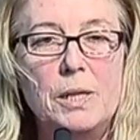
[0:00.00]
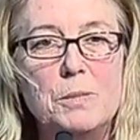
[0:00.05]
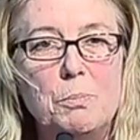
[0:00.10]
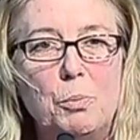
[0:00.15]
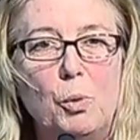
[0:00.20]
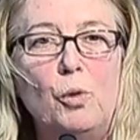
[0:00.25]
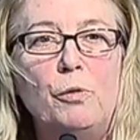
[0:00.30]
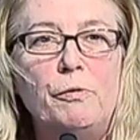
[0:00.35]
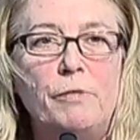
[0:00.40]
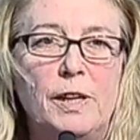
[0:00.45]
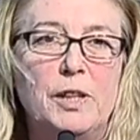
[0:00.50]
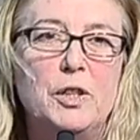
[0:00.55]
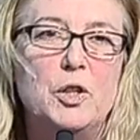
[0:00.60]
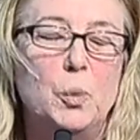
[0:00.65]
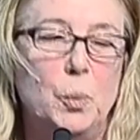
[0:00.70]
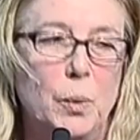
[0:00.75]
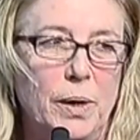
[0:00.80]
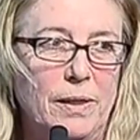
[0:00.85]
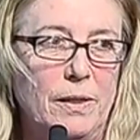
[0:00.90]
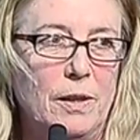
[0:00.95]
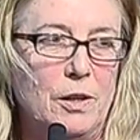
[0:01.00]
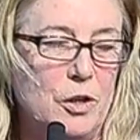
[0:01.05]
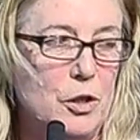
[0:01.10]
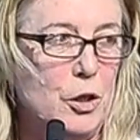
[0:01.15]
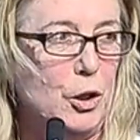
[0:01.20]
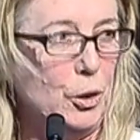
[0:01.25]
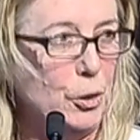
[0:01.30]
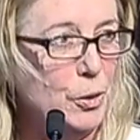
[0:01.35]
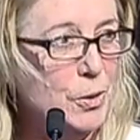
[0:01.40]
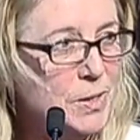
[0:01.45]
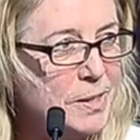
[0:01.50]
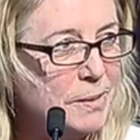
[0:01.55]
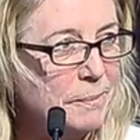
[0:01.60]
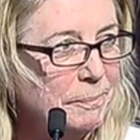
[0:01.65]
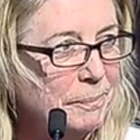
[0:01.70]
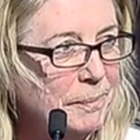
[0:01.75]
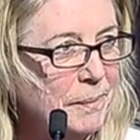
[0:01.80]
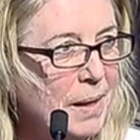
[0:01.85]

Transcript: it's more fun to win than to lose.